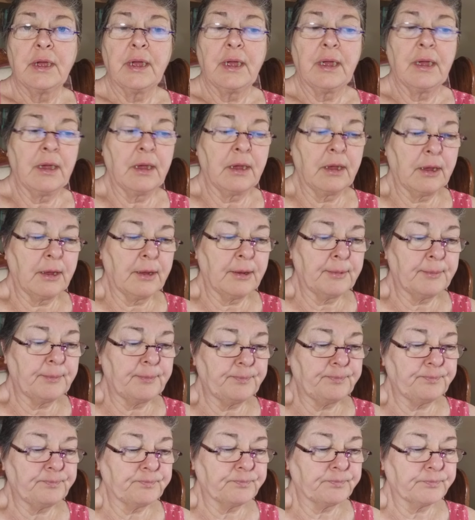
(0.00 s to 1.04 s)

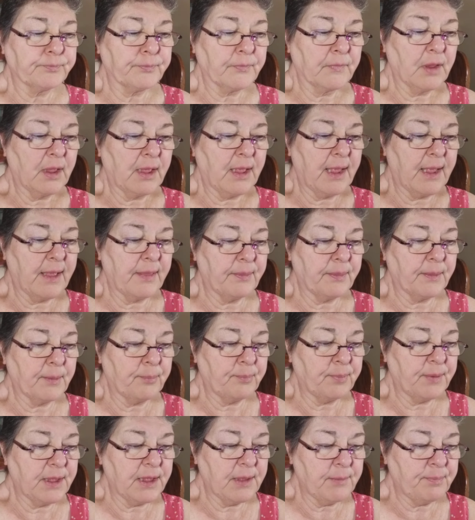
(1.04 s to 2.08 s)
And the
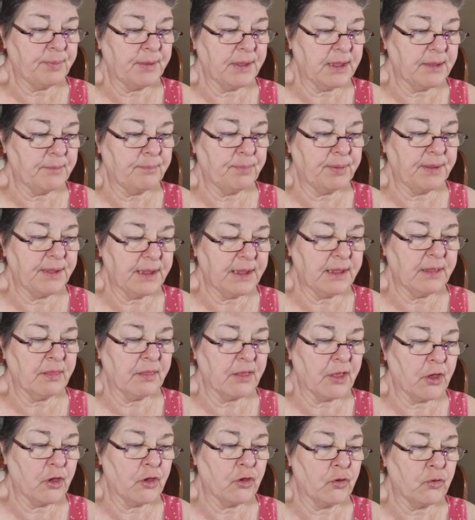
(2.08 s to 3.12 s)
PPP
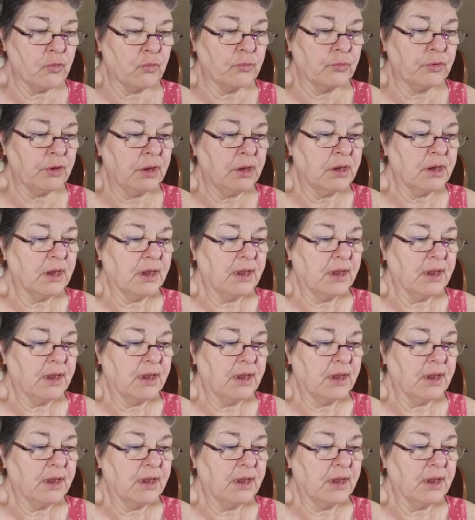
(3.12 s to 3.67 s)
loan